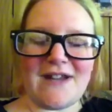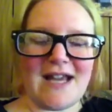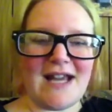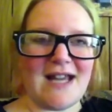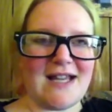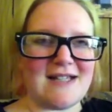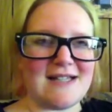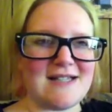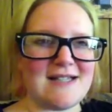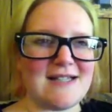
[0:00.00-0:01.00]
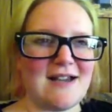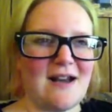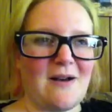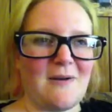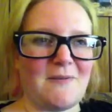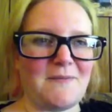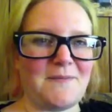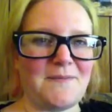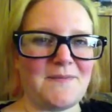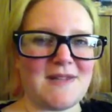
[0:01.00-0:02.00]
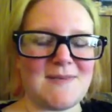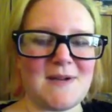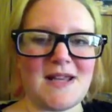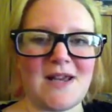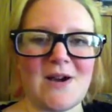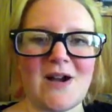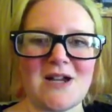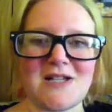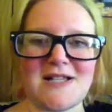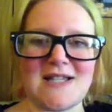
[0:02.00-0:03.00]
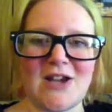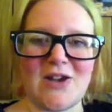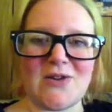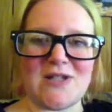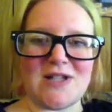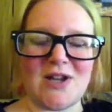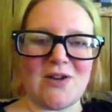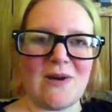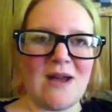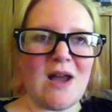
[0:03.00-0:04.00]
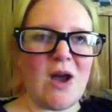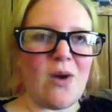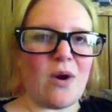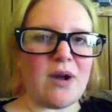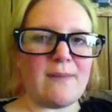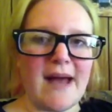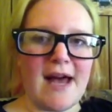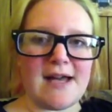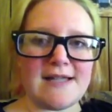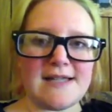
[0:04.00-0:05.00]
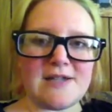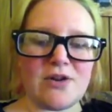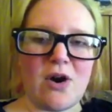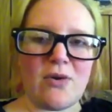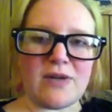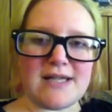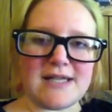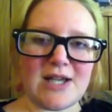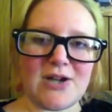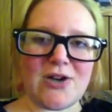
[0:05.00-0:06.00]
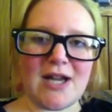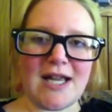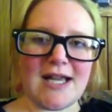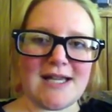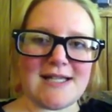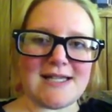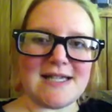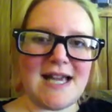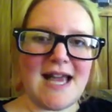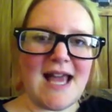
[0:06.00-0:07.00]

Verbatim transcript: And um, this book encourages you to work past your own insecurities